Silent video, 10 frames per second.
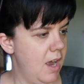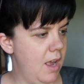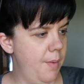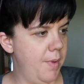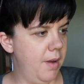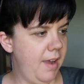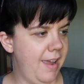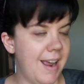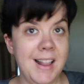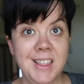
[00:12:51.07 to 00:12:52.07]
And
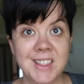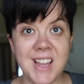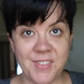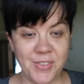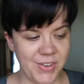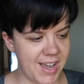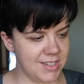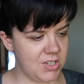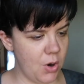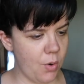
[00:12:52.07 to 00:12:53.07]
I love it for
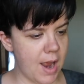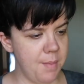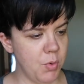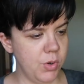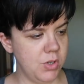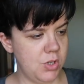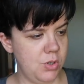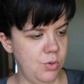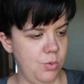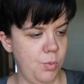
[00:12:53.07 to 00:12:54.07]
that. So I'm going
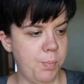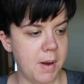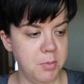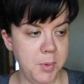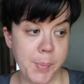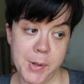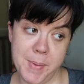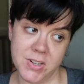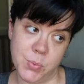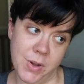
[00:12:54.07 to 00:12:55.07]
to probably put
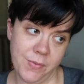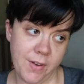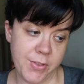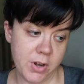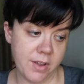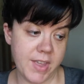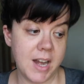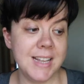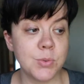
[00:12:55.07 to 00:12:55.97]
about 25, 30 on that.